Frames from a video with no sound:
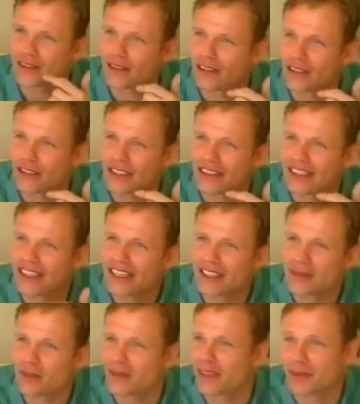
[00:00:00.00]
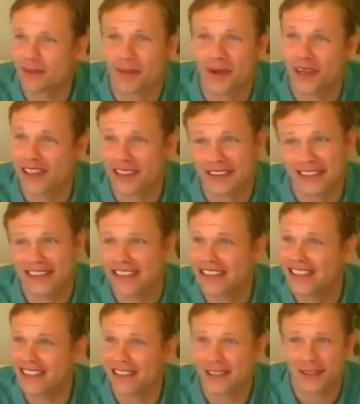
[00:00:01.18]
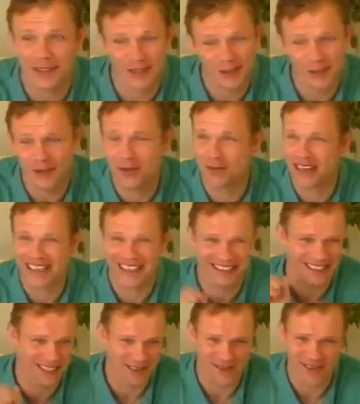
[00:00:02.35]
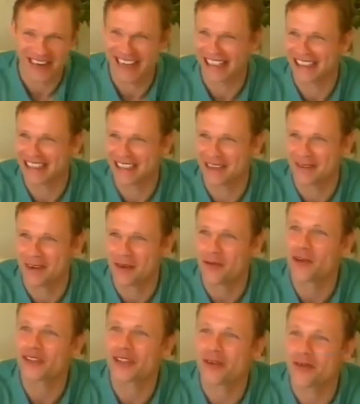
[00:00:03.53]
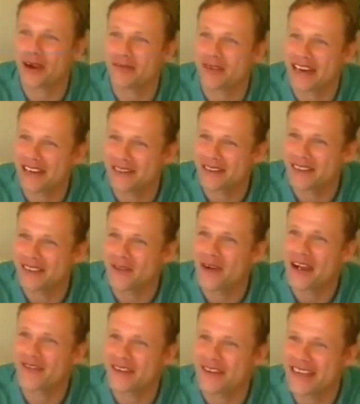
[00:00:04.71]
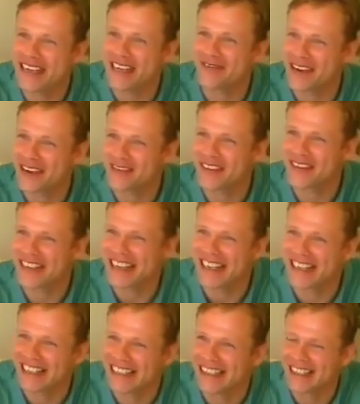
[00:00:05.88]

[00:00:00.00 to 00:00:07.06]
got a kind of lisp, and the boys, as I said earlier on, two minutes and they're right into him. What's your wabbit? Where for we? Where for we?